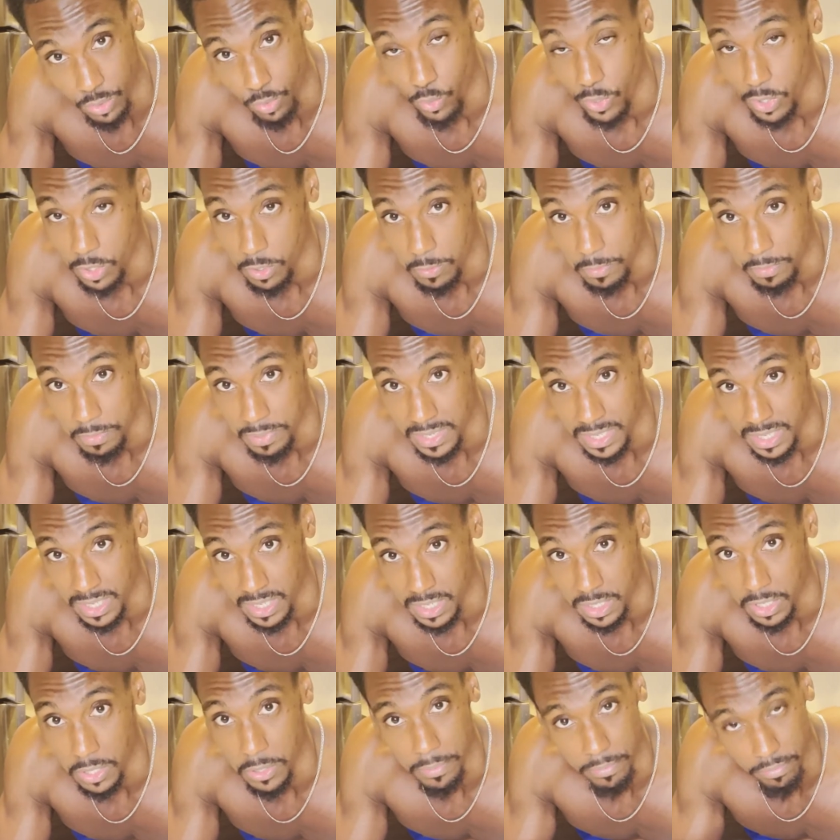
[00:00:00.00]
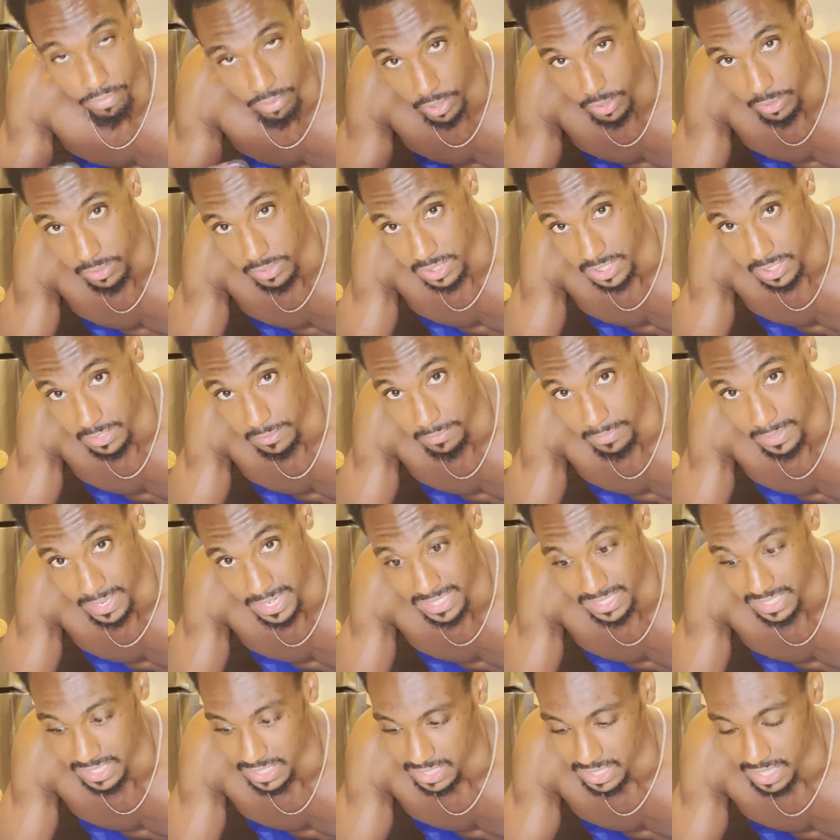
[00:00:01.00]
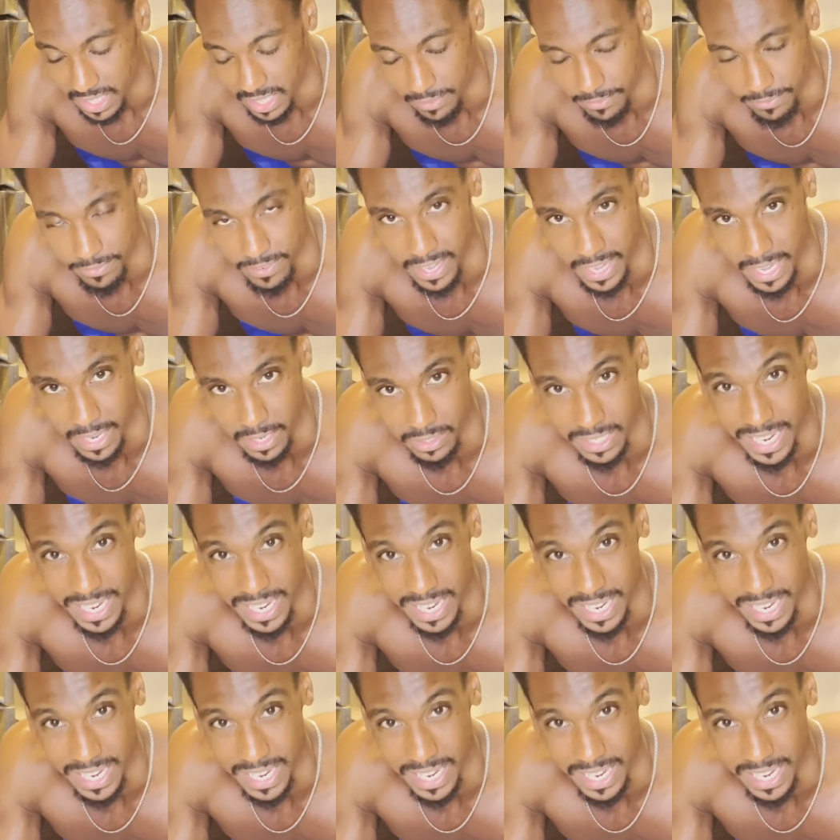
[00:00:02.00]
will be protein-based and not fat,